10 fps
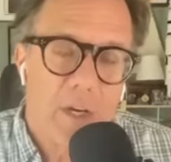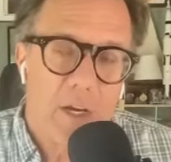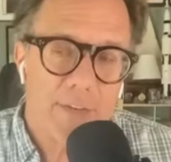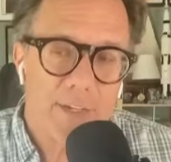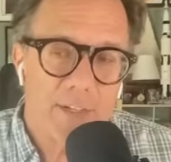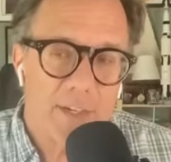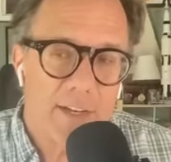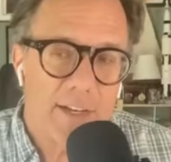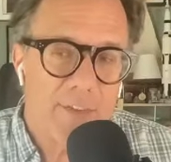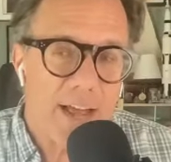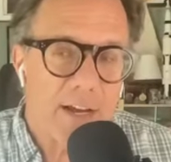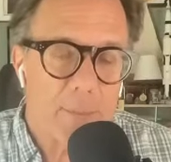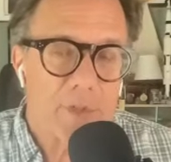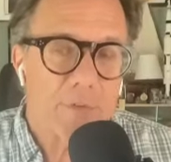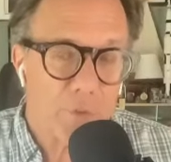if that
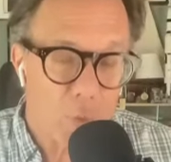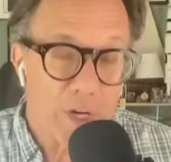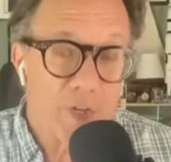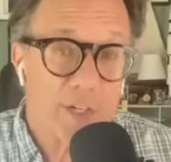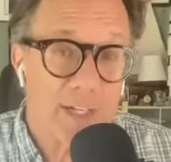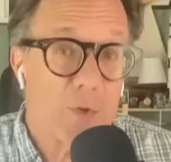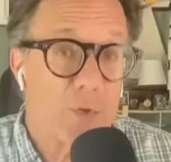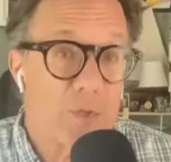comes to fruition and those